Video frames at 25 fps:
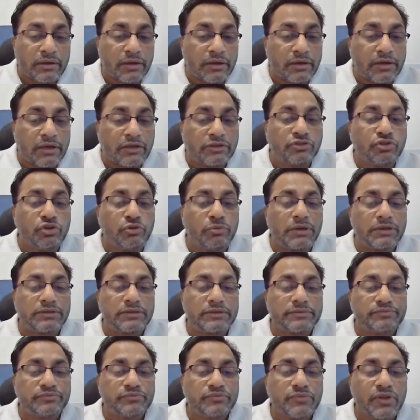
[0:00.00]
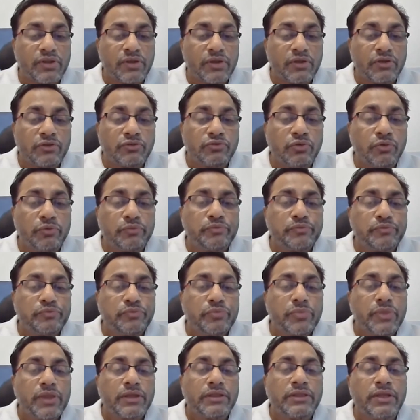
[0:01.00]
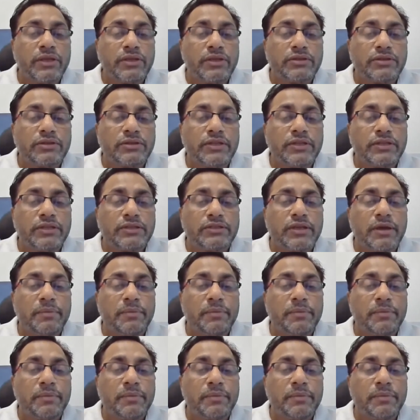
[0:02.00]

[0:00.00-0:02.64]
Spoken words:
consumers. So these